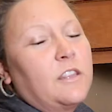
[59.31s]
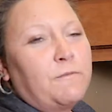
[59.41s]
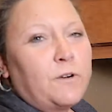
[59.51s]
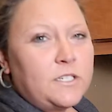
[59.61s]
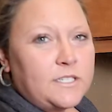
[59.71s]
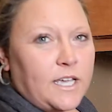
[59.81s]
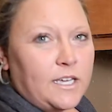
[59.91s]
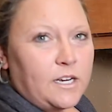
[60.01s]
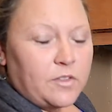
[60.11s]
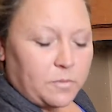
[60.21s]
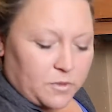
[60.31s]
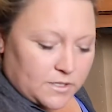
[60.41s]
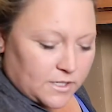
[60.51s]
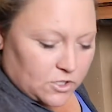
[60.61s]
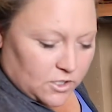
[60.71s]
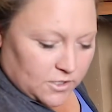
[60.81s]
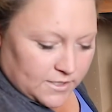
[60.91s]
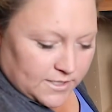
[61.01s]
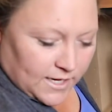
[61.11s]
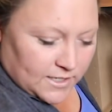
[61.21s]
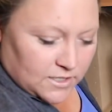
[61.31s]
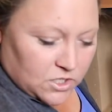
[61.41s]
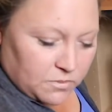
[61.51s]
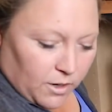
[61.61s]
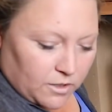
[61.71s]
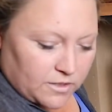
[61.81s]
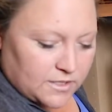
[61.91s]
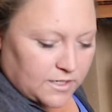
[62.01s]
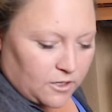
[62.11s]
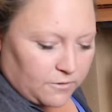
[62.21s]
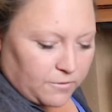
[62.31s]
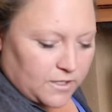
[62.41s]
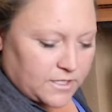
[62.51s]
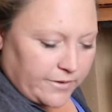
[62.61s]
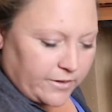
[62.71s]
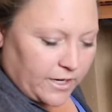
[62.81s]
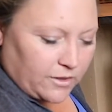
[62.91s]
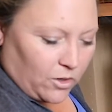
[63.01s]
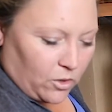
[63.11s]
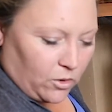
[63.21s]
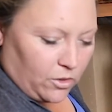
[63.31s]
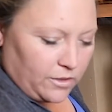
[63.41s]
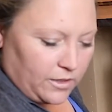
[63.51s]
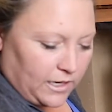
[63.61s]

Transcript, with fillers: The first set of the procedures says to mark the center for the 7/8 hole,